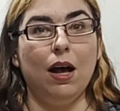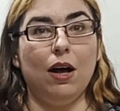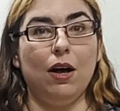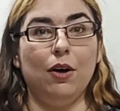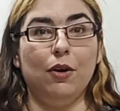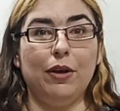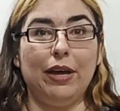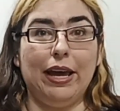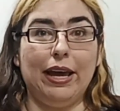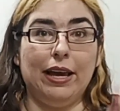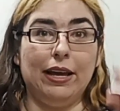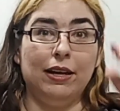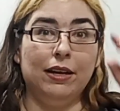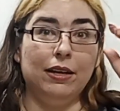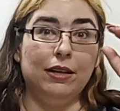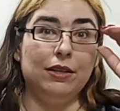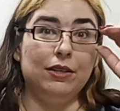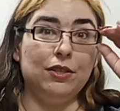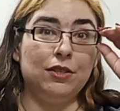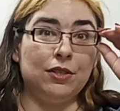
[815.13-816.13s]
Okay,
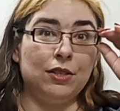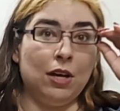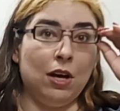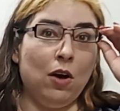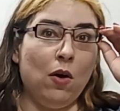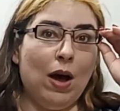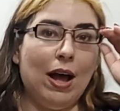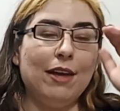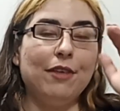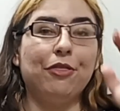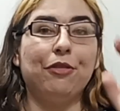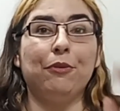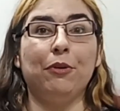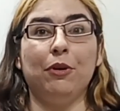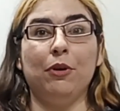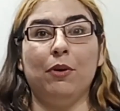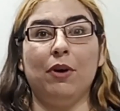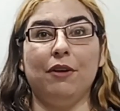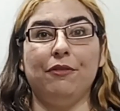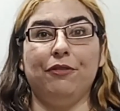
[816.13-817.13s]
so I
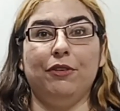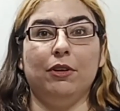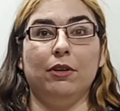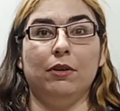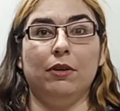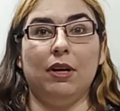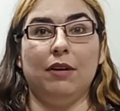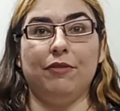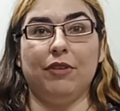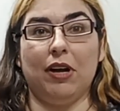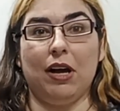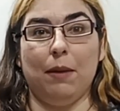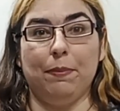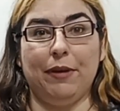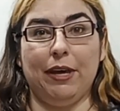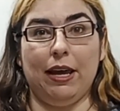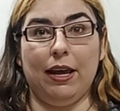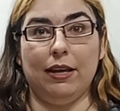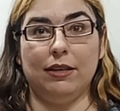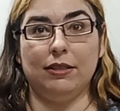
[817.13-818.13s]
threw a few of the
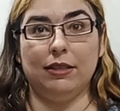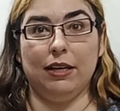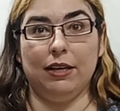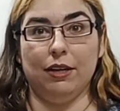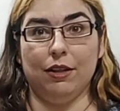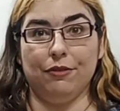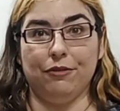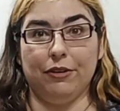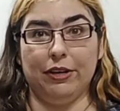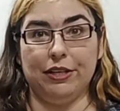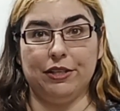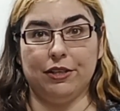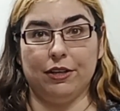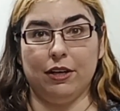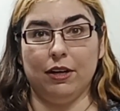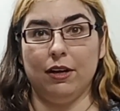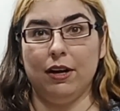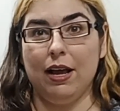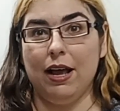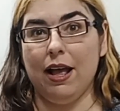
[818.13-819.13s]
cupcakes into the
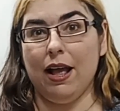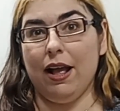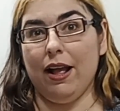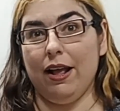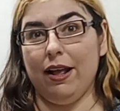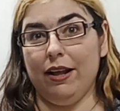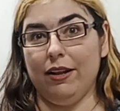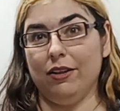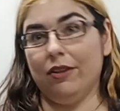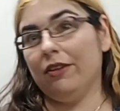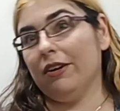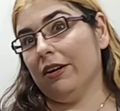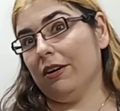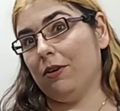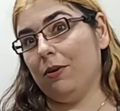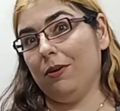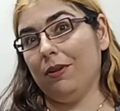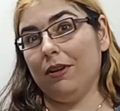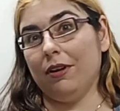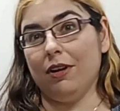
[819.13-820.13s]
freezer, and they're
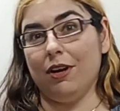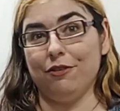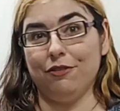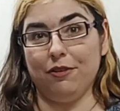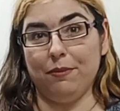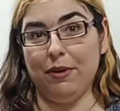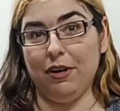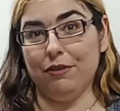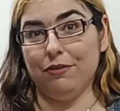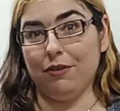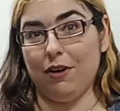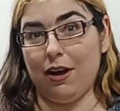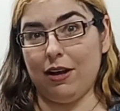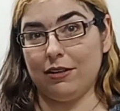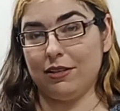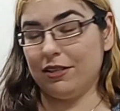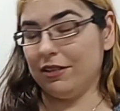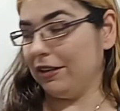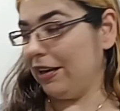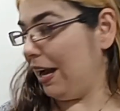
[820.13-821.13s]
cool enough for me to
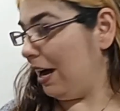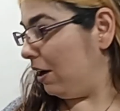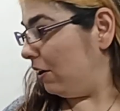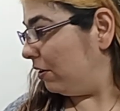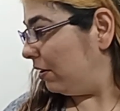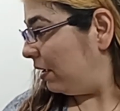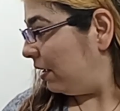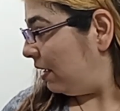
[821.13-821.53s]
frost now.